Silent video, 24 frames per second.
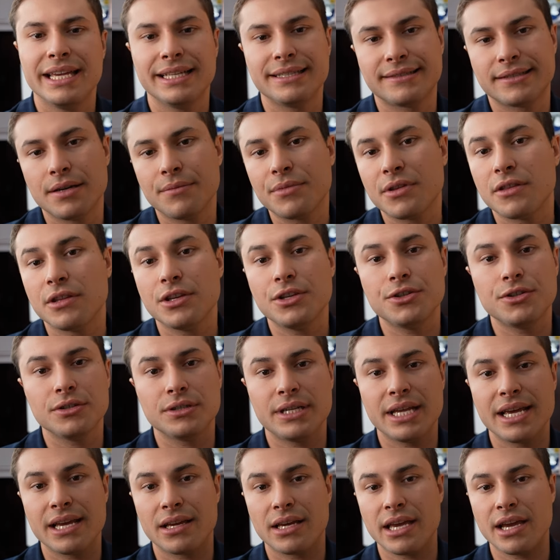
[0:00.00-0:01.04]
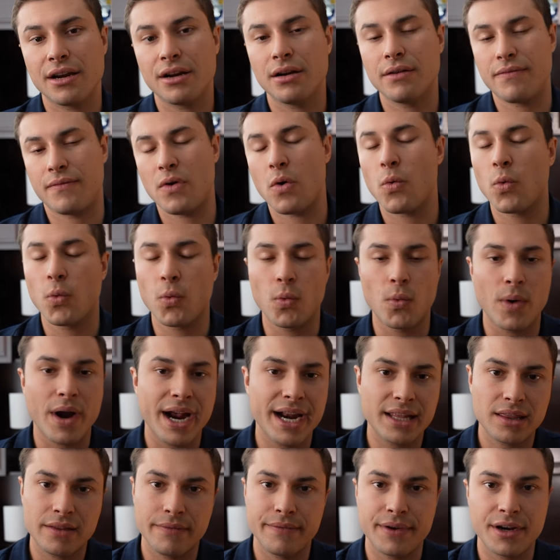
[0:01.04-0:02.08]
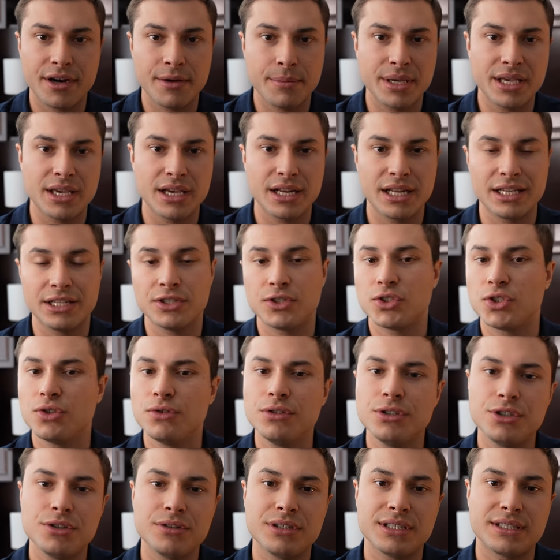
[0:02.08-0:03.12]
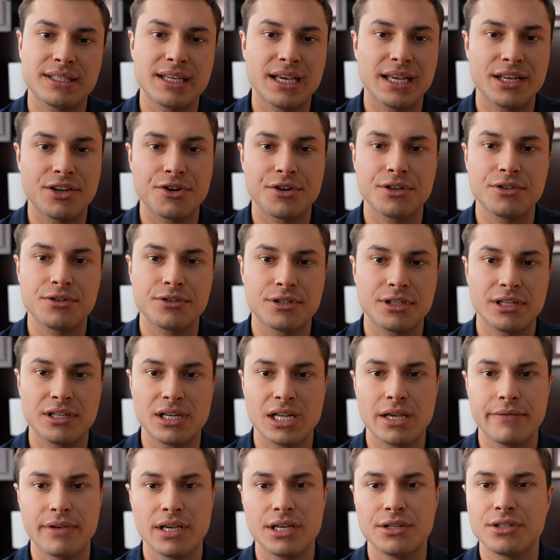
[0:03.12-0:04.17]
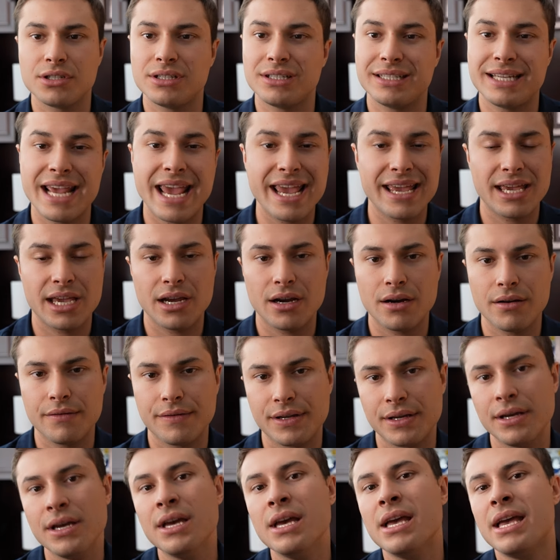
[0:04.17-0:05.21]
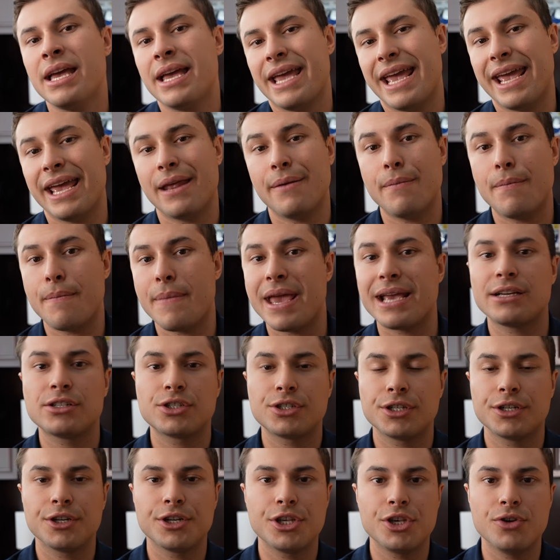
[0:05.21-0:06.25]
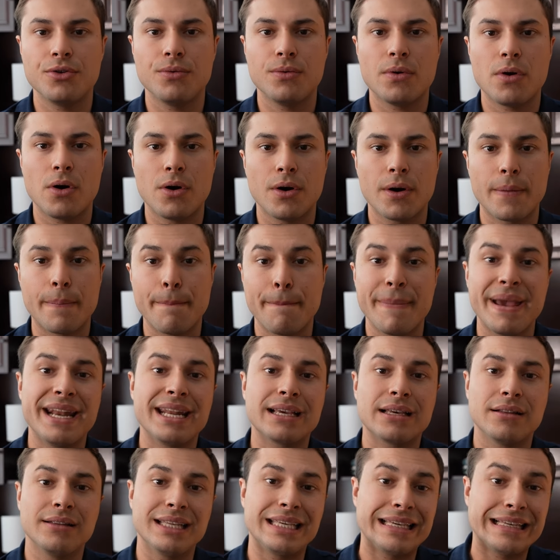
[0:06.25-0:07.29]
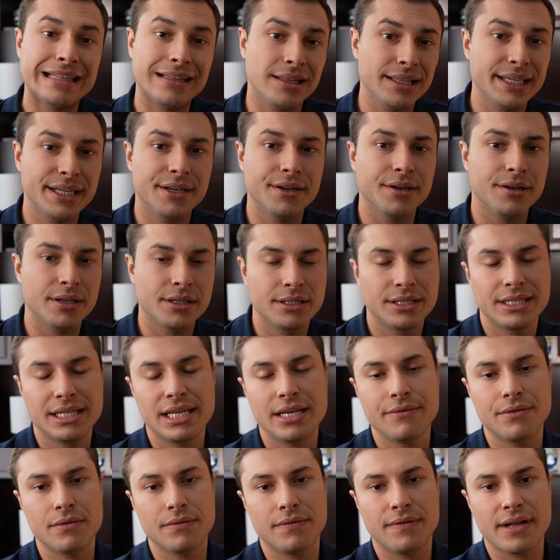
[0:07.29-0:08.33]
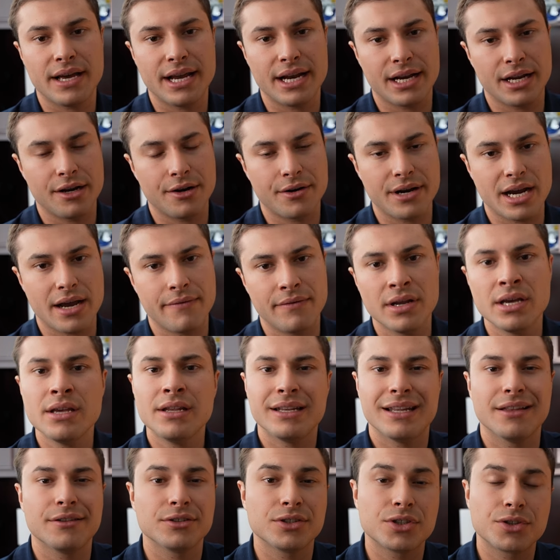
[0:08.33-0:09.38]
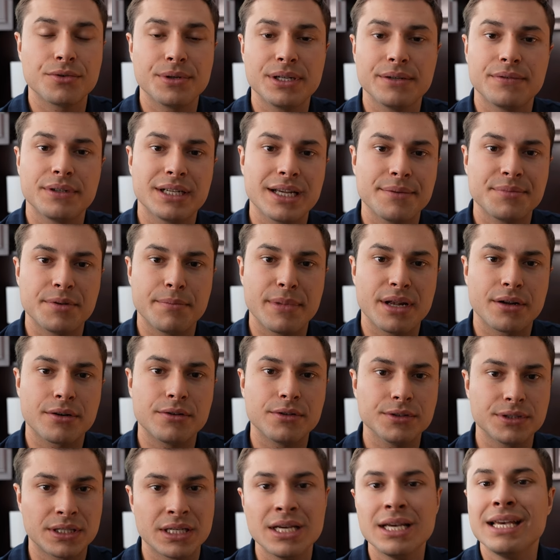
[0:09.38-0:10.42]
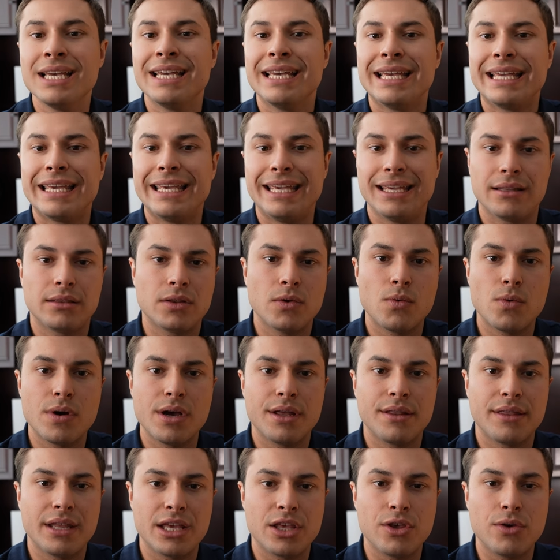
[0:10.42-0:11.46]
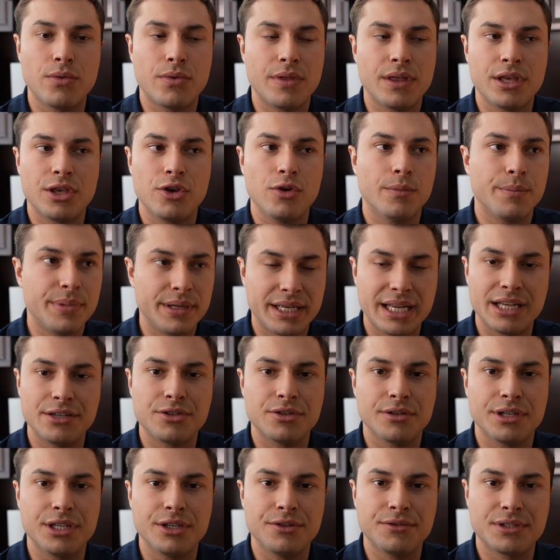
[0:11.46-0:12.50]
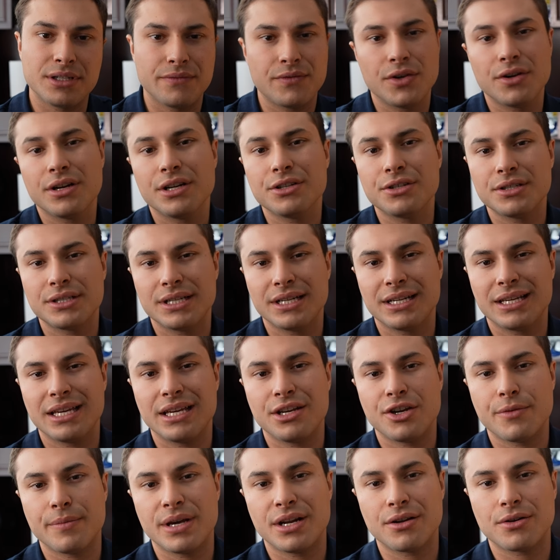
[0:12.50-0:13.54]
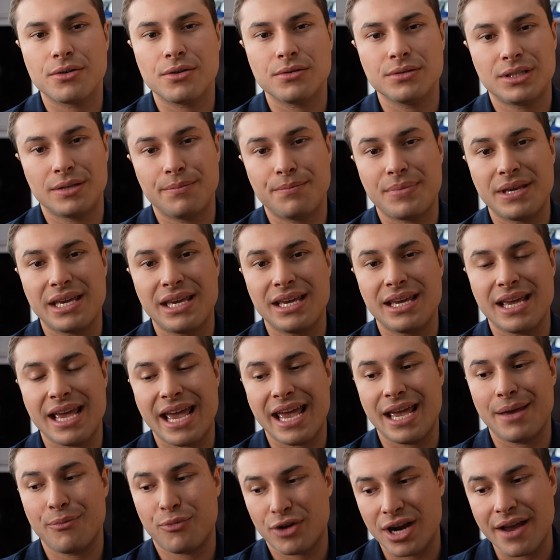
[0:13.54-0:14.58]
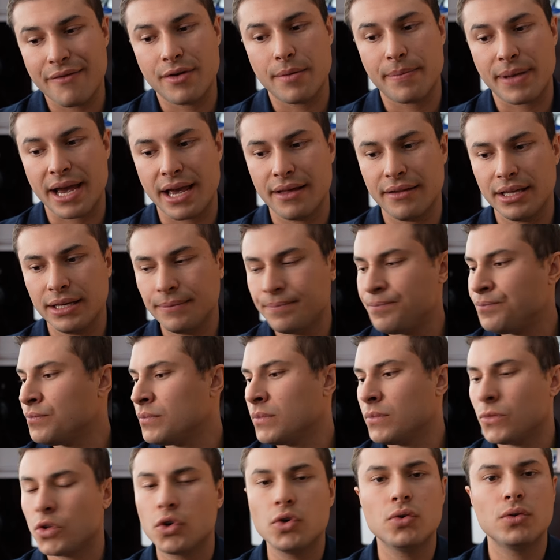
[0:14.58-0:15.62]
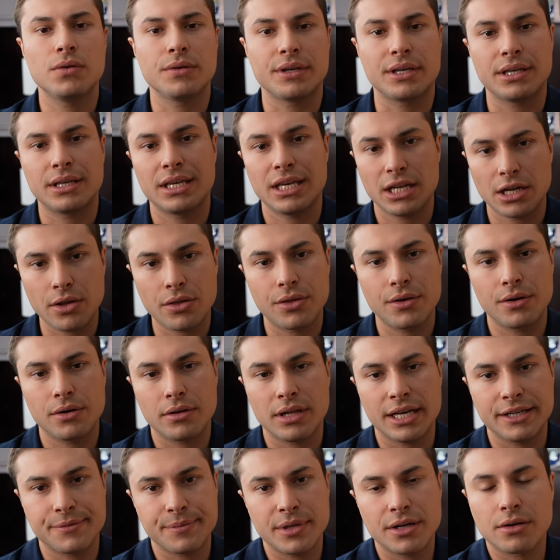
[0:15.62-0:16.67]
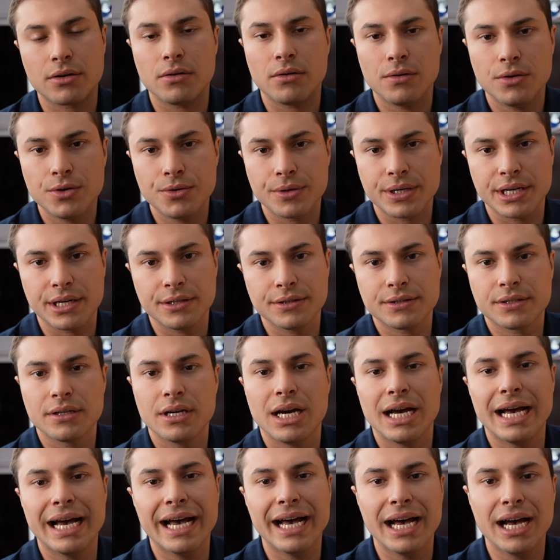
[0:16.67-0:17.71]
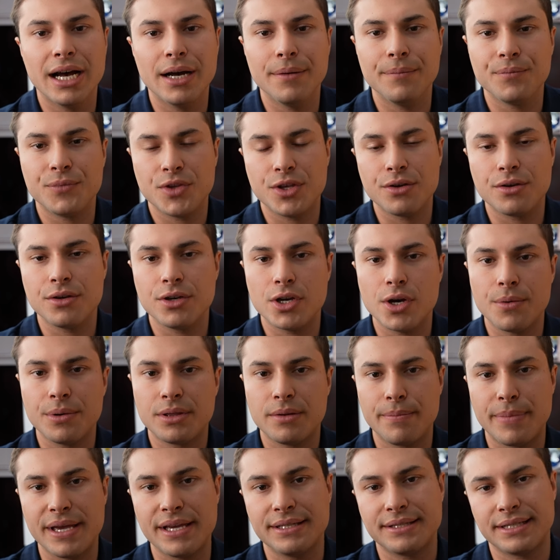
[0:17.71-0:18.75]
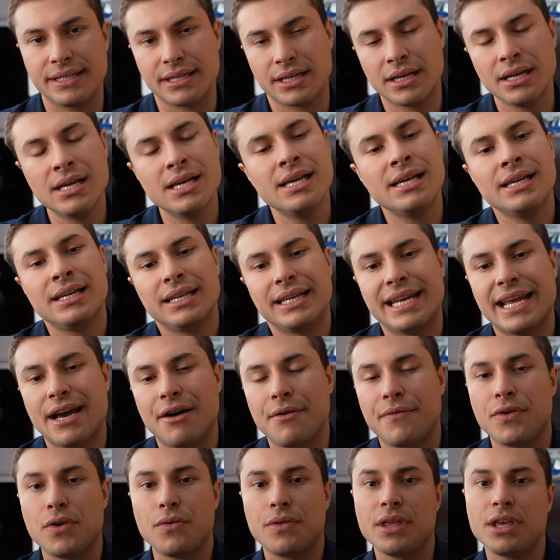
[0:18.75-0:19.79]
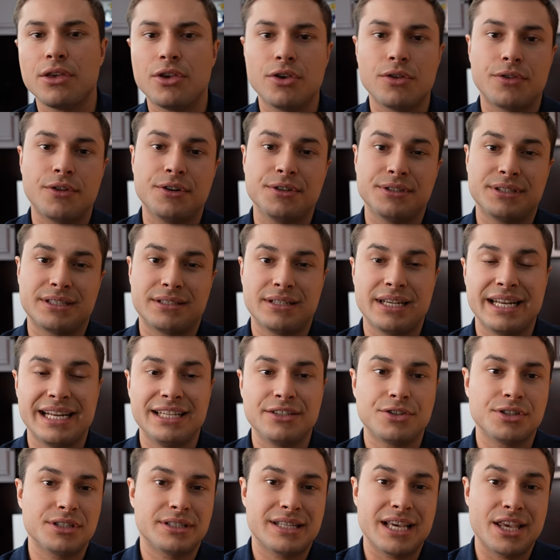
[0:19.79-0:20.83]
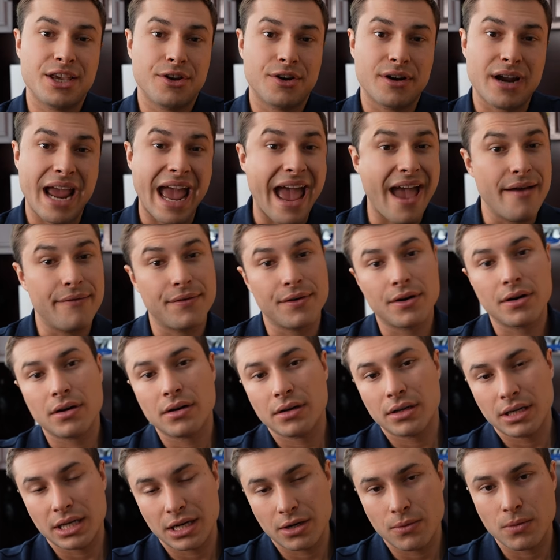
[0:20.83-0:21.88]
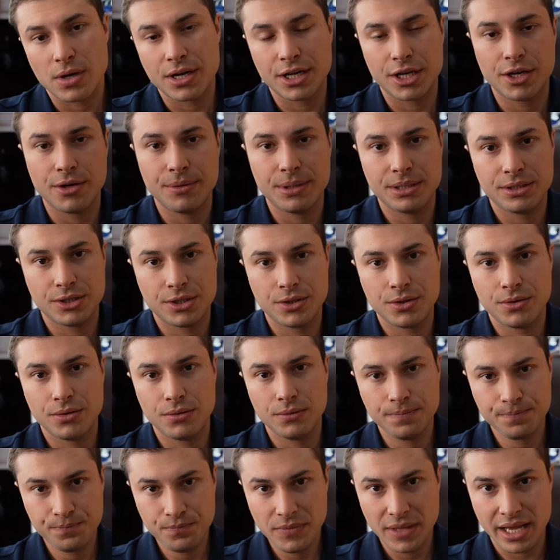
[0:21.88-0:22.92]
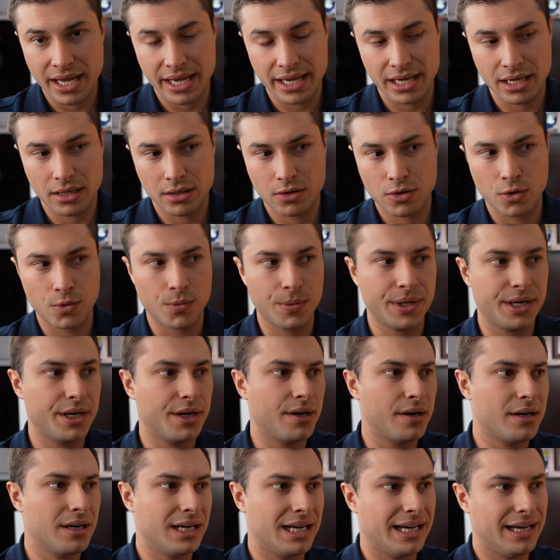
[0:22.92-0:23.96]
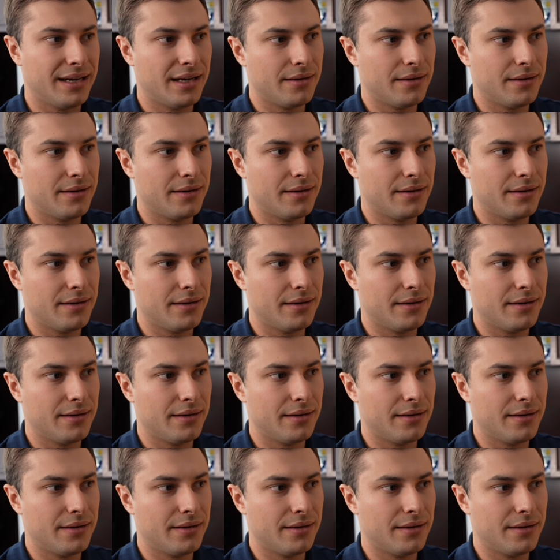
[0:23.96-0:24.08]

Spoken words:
It's something that you should take care of right at the very beginning. As soon as you decide you're interested in aviation, take care of it and make sure you are medically cleared to even fly an aircraft. Now, there's 3 different types of medicals. Get the one that you think you'll potentially use. If you're interested in getting your medical to be a private pilot, cool, get a 3rd class medical, who cares? You can go with the basic. Now, if you think there's an interest that you're ever gonna wanna go into a career